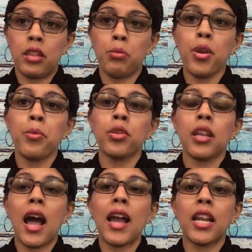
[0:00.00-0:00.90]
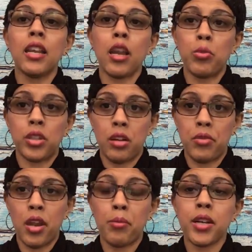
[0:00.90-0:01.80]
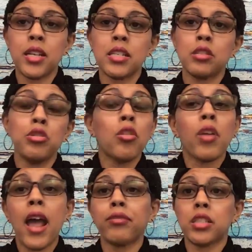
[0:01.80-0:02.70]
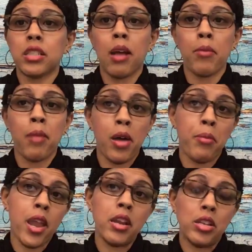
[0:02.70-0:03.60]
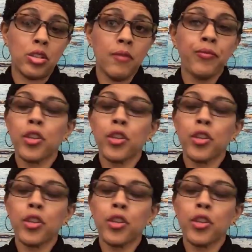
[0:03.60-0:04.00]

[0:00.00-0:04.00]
the people that I connect with every day, because you don't have to stop by my page.